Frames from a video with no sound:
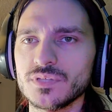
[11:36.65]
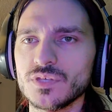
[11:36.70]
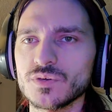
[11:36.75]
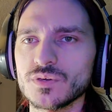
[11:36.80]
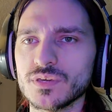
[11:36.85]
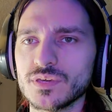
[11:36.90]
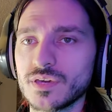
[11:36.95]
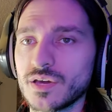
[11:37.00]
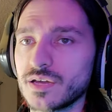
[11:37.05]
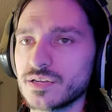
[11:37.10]
You
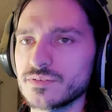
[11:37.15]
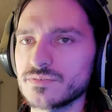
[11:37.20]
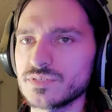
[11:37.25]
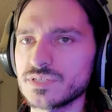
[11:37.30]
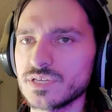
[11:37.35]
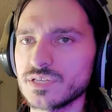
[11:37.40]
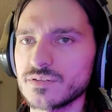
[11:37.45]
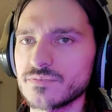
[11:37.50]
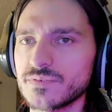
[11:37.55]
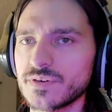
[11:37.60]
can kind of
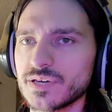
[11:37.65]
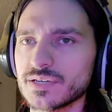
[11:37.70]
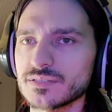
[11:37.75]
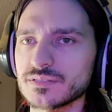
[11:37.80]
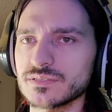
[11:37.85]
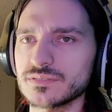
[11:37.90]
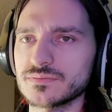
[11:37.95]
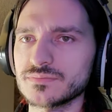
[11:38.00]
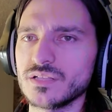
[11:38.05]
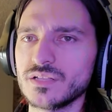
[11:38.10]
see an effect.
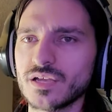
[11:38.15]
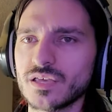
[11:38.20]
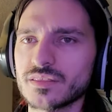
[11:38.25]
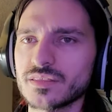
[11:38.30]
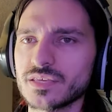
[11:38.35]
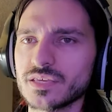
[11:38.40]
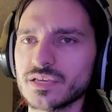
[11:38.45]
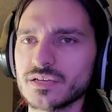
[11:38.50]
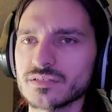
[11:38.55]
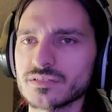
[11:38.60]

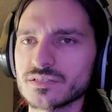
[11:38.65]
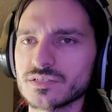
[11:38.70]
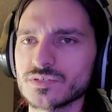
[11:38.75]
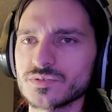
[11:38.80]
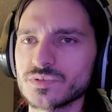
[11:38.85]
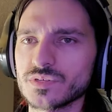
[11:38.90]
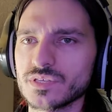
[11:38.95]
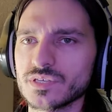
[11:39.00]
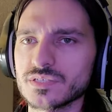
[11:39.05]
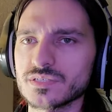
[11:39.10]
Nothing else is
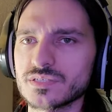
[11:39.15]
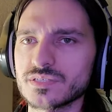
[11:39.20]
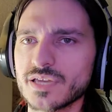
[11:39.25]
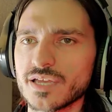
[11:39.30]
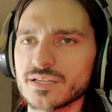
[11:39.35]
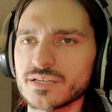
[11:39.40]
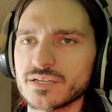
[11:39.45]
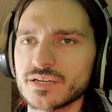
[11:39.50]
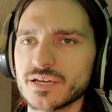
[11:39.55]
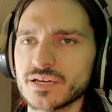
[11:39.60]
really
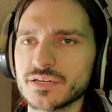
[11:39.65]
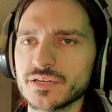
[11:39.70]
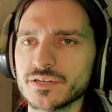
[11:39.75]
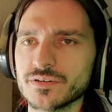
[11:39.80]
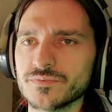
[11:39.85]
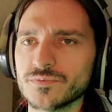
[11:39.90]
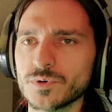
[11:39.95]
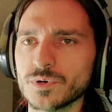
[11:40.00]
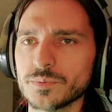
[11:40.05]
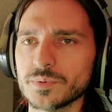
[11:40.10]
standing out here
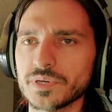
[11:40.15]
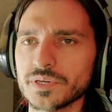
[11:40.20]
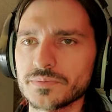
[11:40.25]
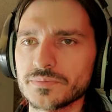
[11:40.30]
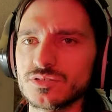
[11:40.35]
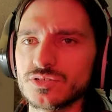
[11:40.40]
for me.